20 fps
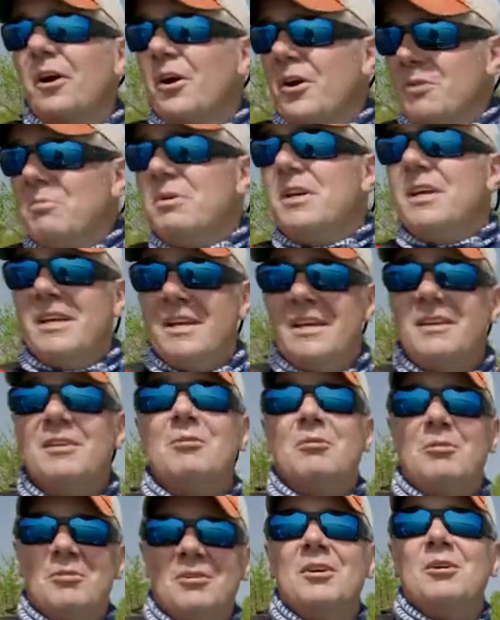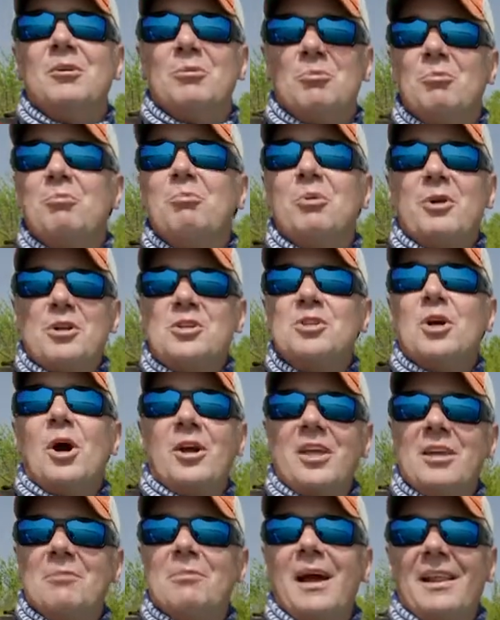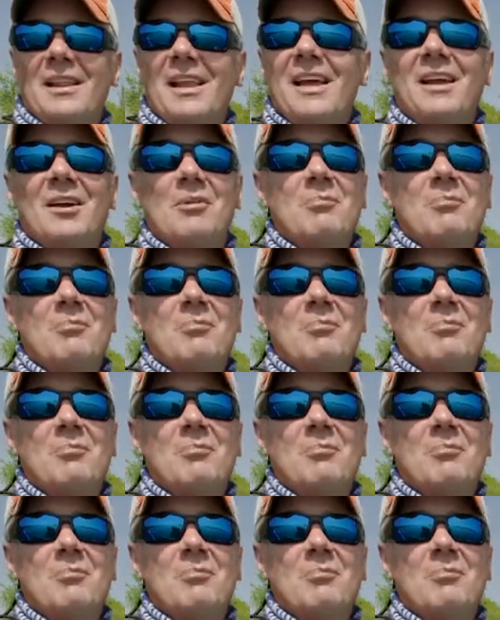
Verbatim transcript: already be pretty chunky by lake